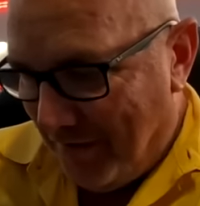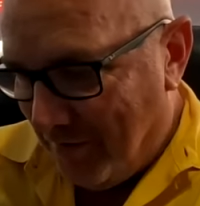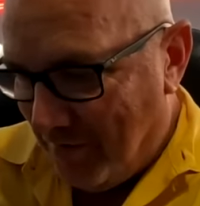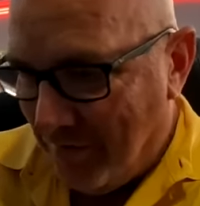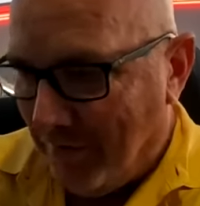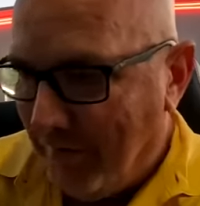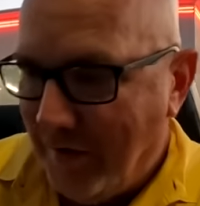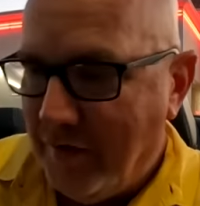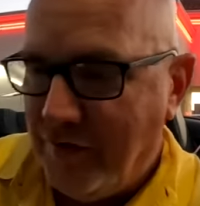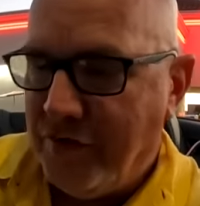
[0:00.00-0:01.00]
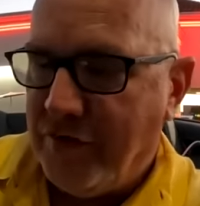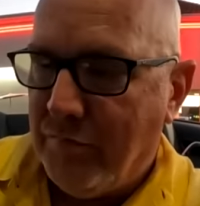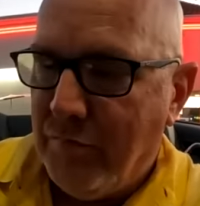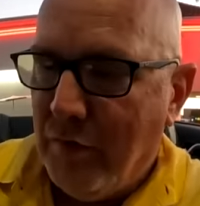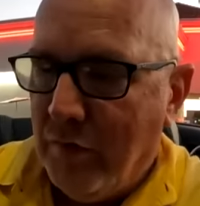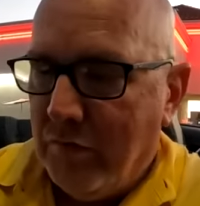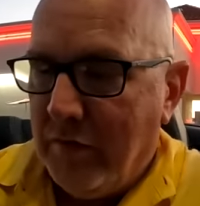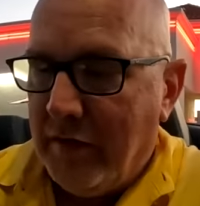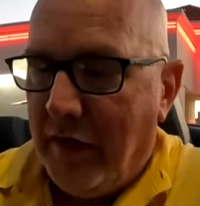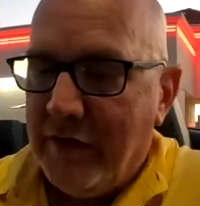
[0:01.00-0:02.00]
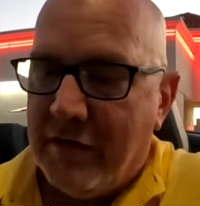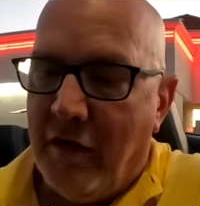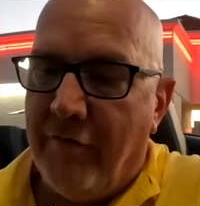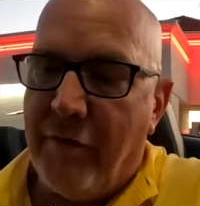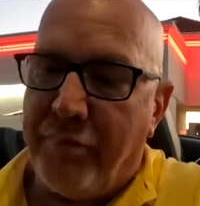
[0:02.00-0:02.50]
Holy schmoly. I just love the